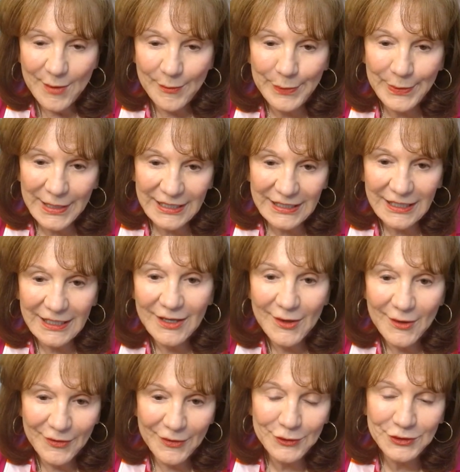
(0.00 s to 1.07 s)
But
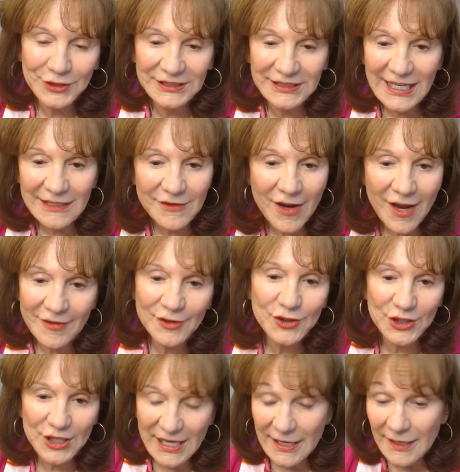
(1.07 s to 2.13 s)
there's a
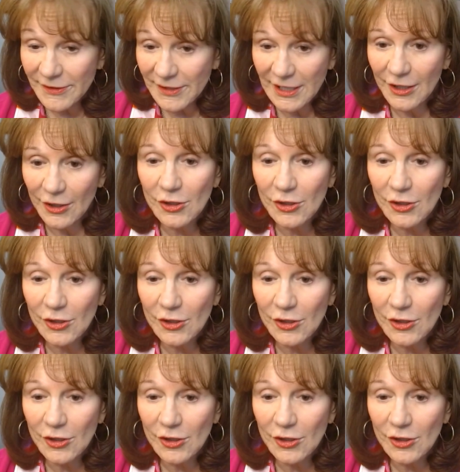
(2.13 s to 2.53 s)
technology out there